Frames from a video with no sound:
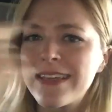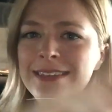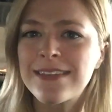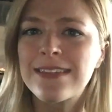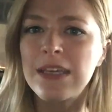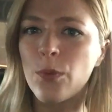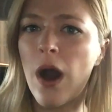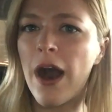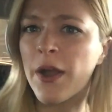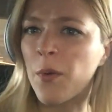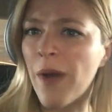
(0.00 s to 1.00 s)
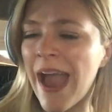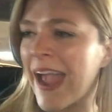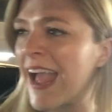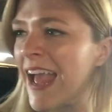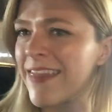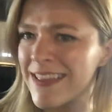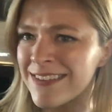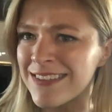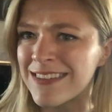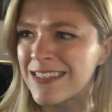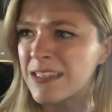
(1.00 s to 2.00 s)
This is the walkway, and
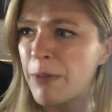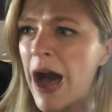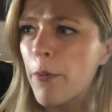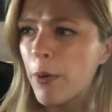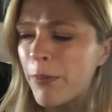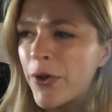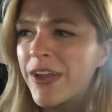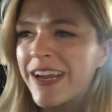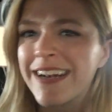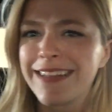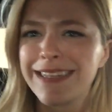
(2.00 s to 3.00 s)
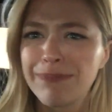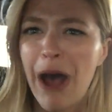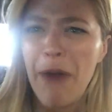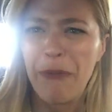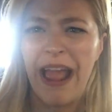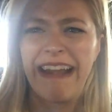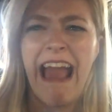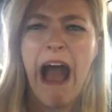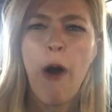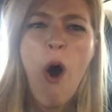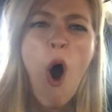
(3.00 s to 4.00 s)
this is the spot. We're pulling into the spot
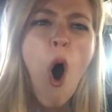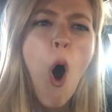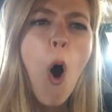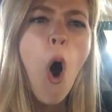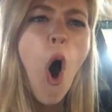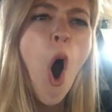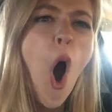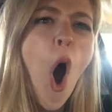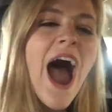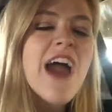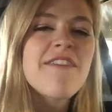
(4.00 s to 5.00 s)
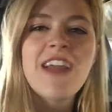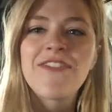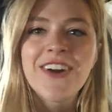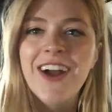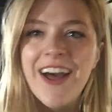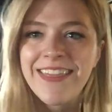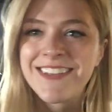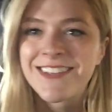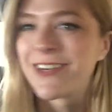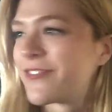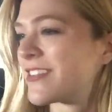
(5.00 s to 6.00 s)
right now. I've never gotten
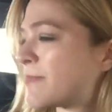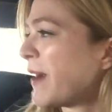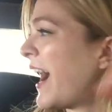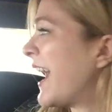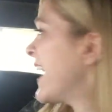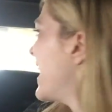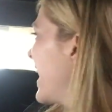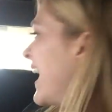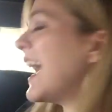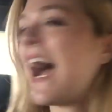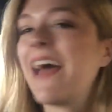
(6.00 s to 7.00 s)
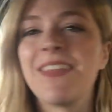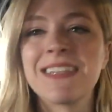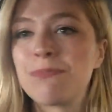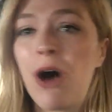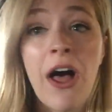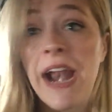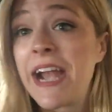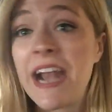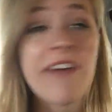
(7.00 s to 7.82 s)
this good of a spot at this mall, and I